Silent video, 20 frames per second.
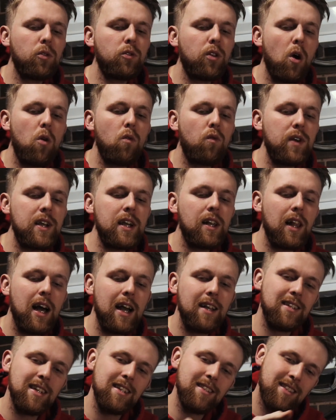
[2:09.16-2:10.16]
don't
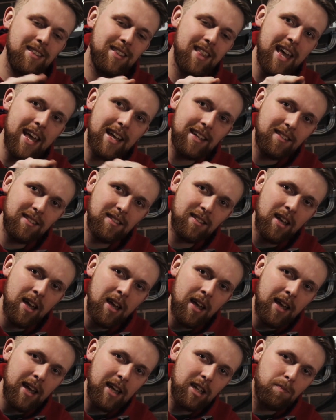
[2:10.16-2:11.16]
realise is this
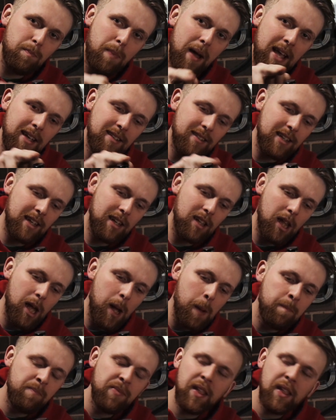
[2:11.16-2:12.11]
is basically